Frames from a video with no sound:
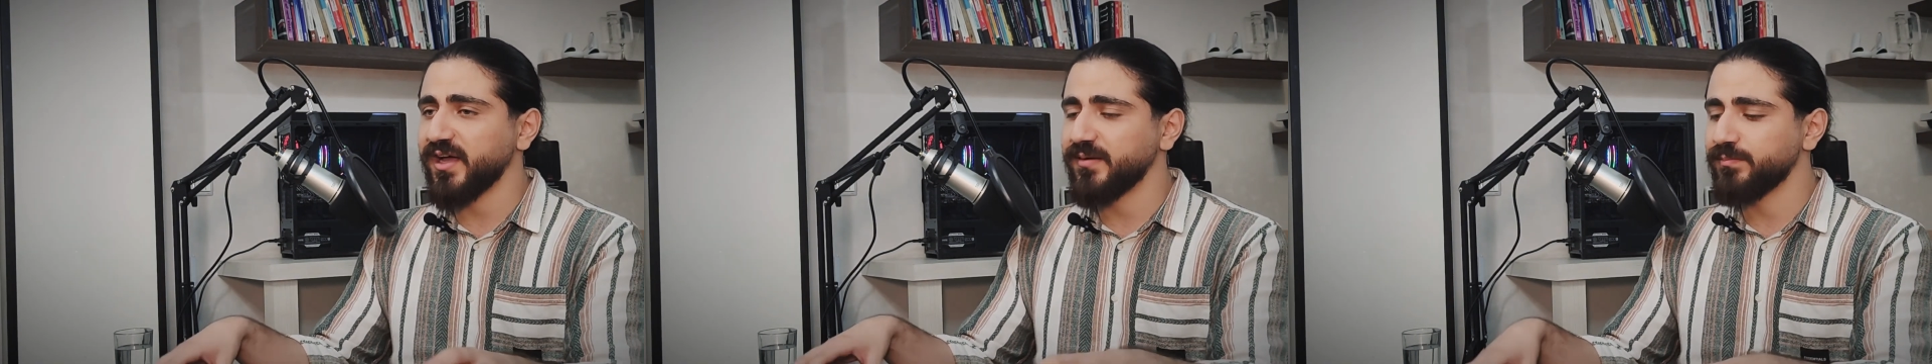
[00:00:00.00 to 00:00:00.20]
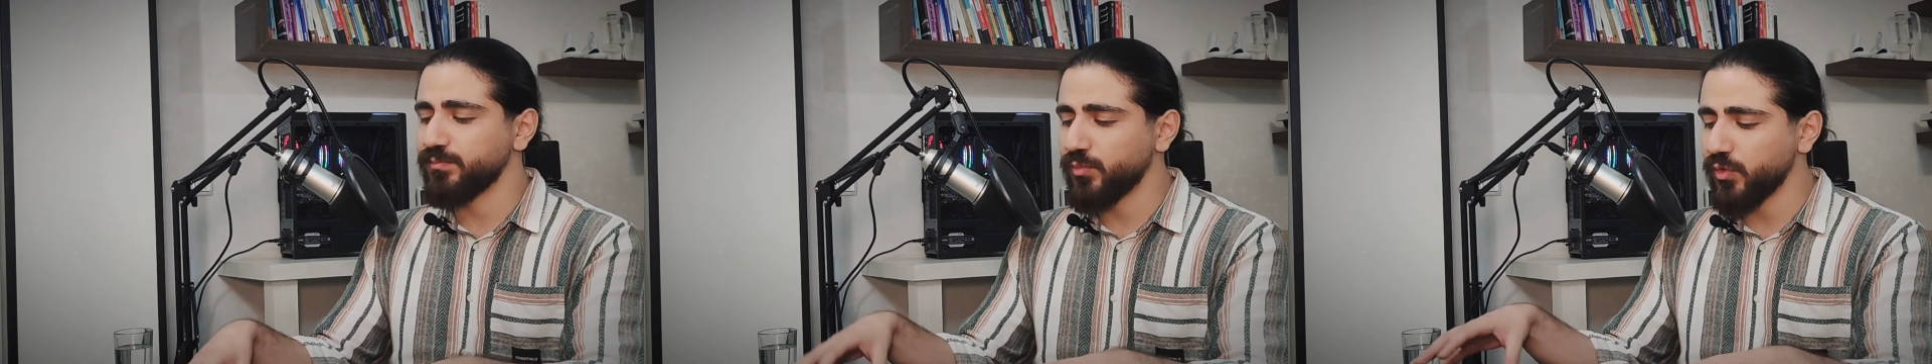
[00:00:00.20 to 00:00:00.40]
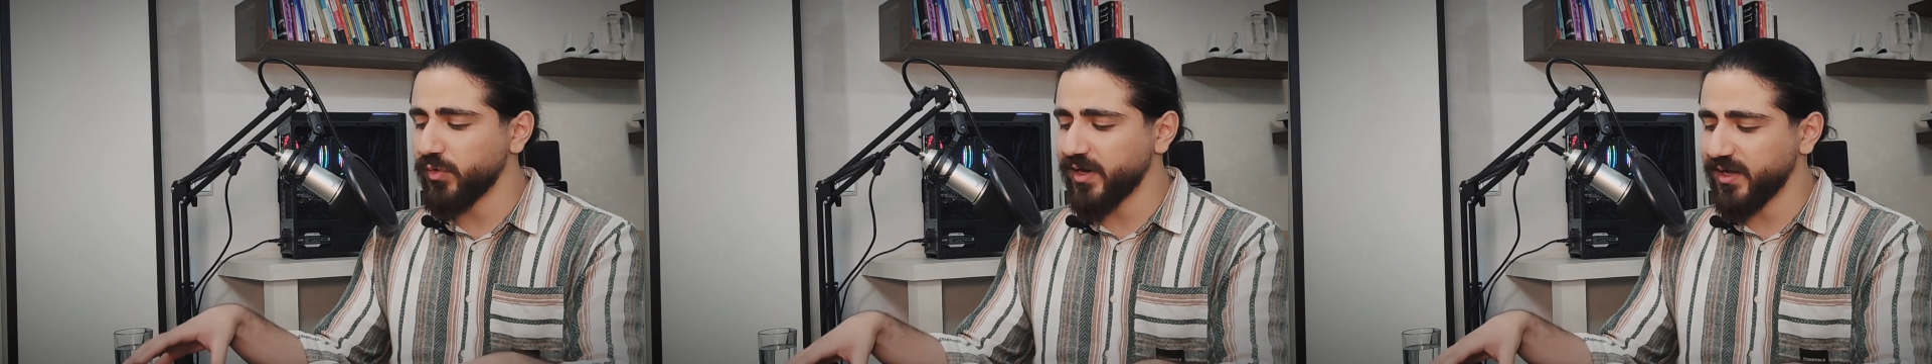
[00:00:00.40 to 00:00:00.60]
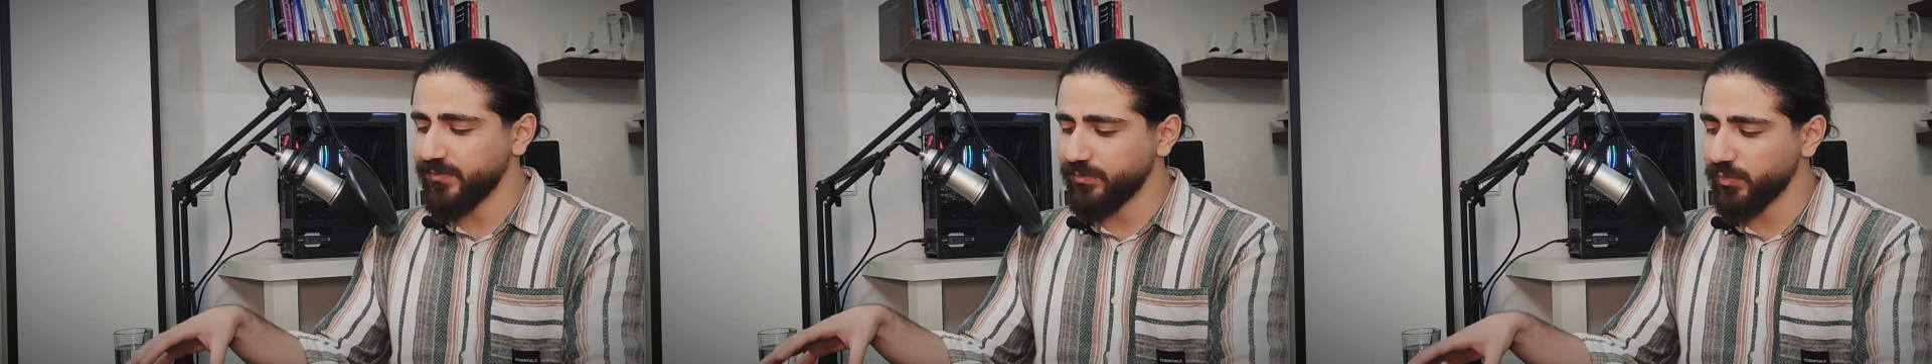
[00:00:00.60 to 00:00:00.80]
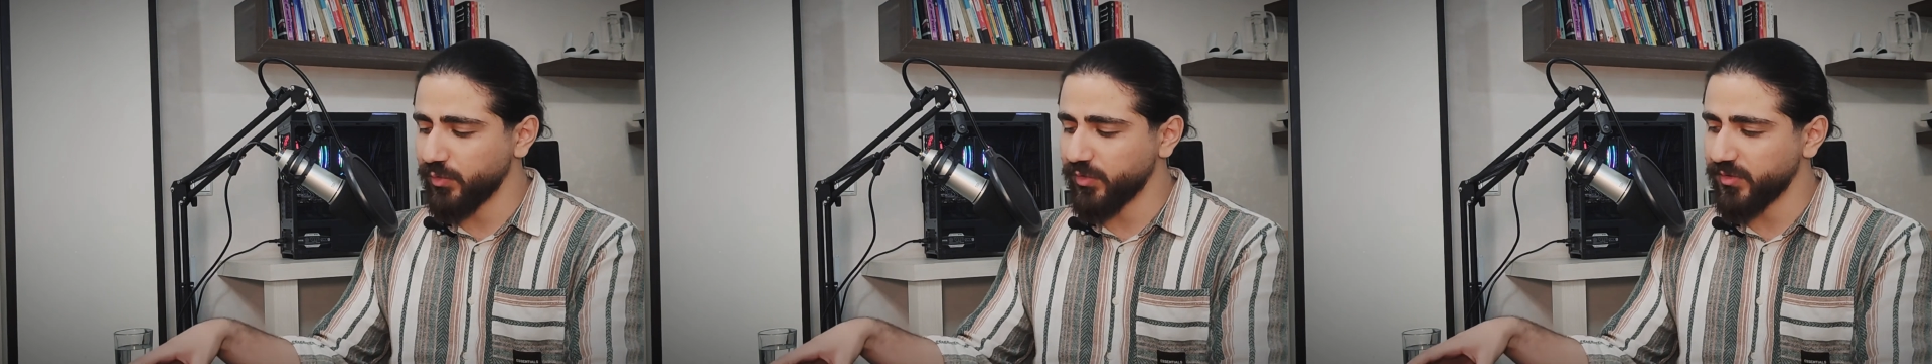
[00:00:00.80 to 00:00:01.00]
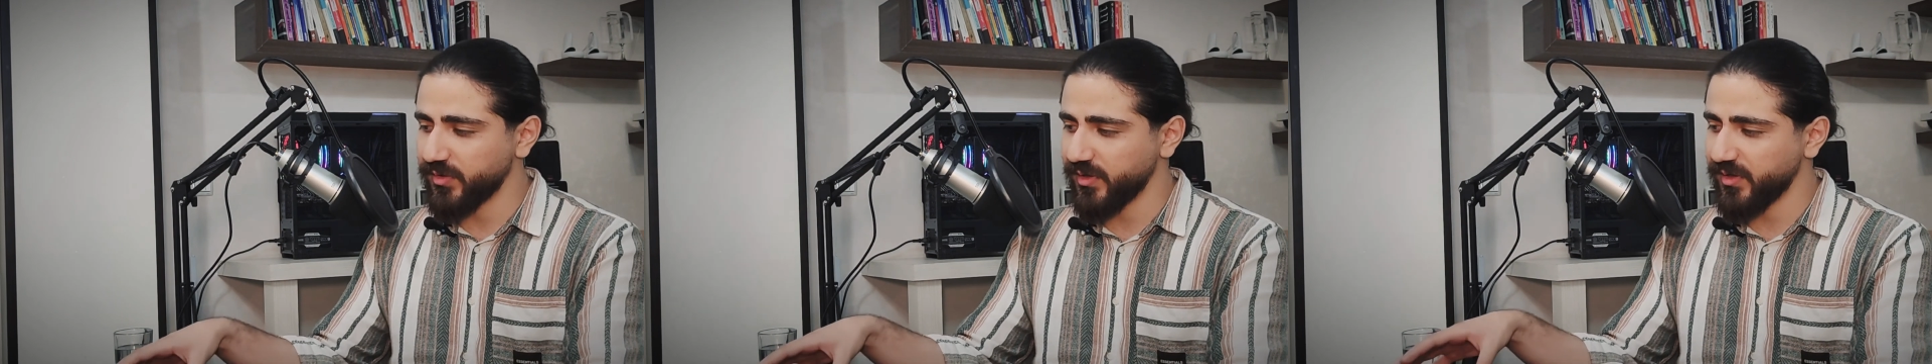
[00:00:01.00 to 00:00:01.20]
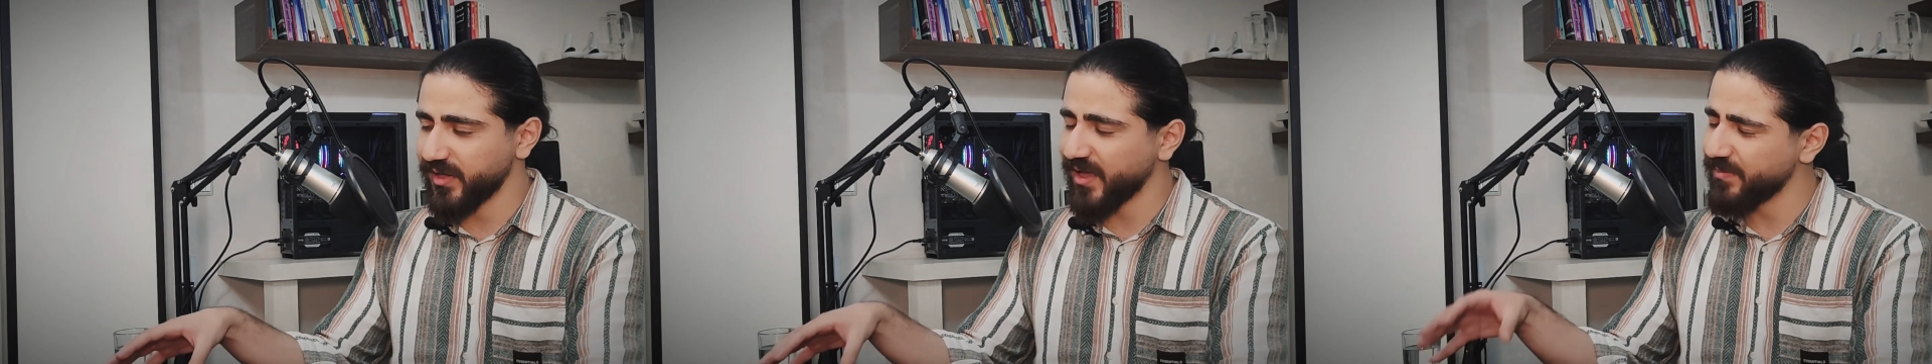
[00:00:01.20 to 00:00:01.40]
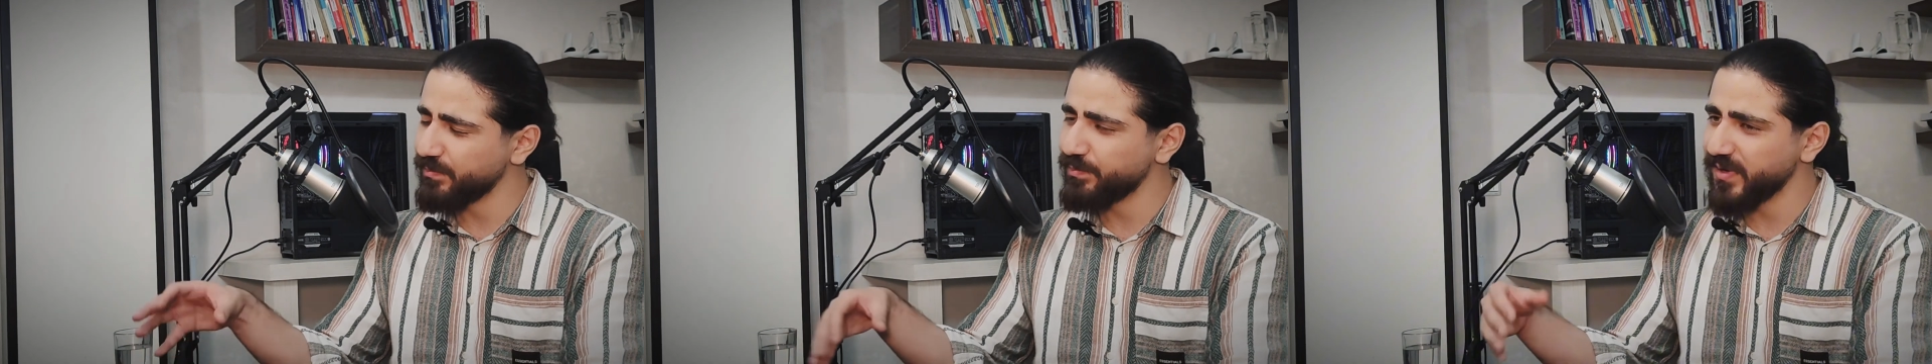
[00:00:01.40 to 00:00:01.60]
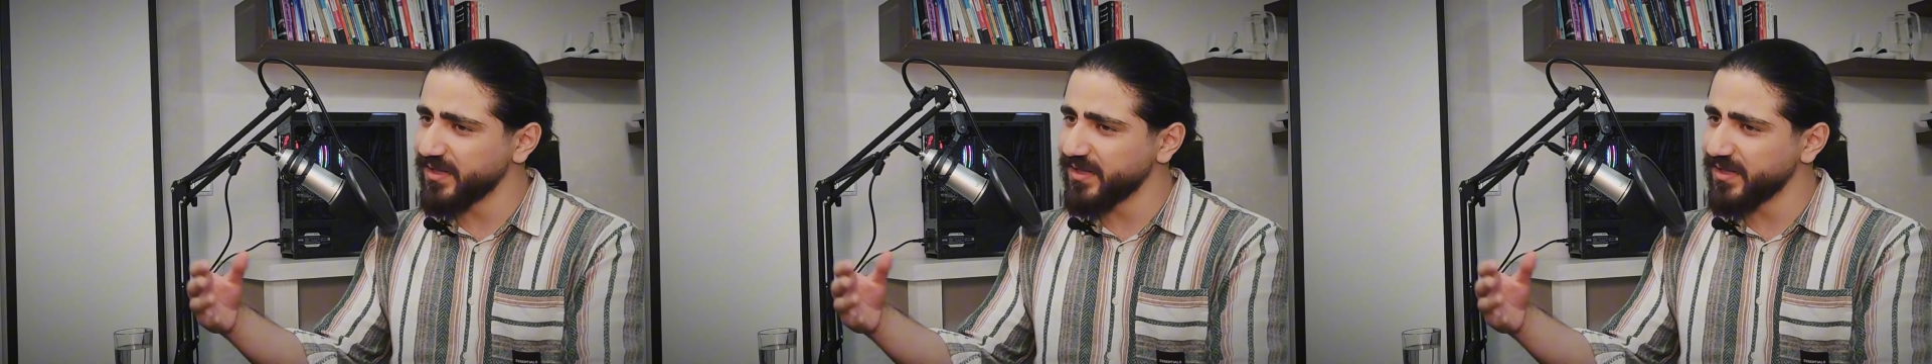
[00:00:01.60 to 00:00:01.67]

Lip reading: and more and